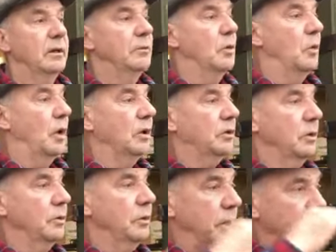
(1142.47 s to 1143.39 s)
But what I'll
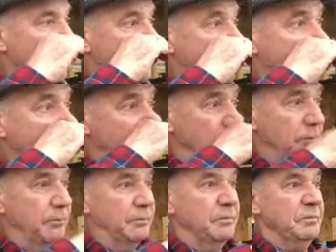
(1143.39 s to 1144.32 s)
do in the next video,
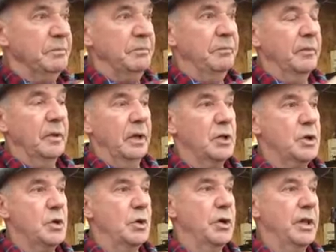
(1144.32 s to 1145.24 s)
I'll
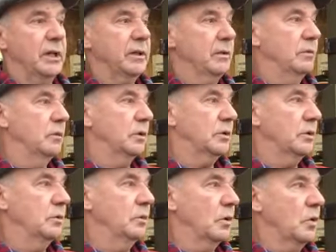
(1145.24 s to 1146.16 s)
show you that.
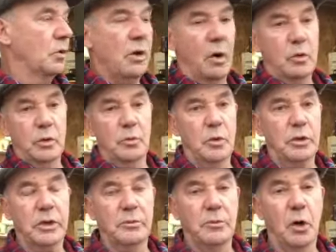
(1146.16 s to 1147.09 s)
We'll go around them, we'll
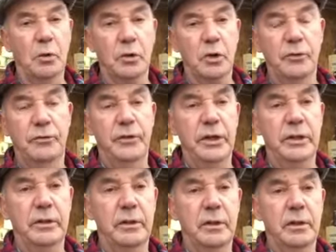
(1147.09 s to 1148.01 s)
give them all a good
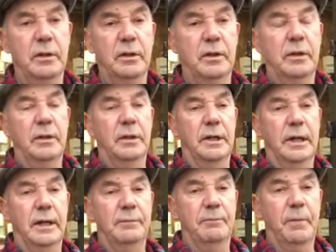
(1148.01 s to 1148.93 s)
feeding
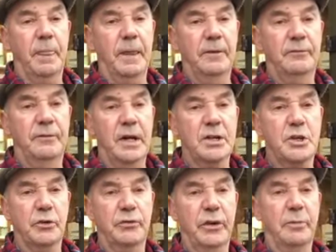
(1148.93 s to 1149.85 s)
of
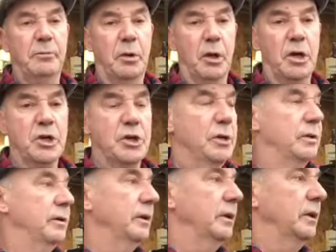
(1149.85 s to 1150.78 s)
sulphate of potash,
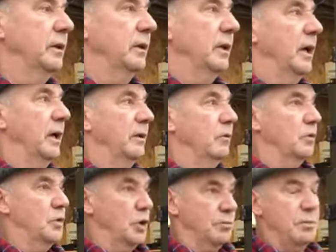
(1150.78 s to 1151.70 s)
and
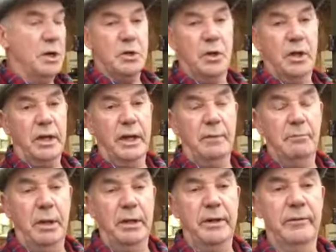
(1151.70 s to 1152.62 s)
just make sure they're getting
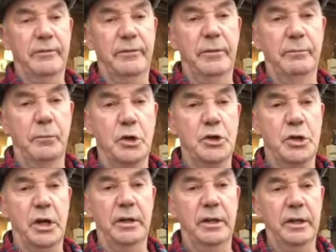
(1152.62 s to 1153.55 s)
plenty of
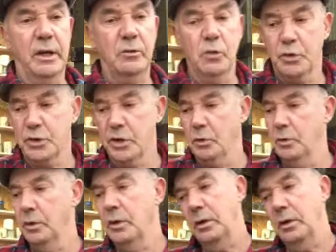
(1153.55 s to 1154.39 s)
moisture at their roots now.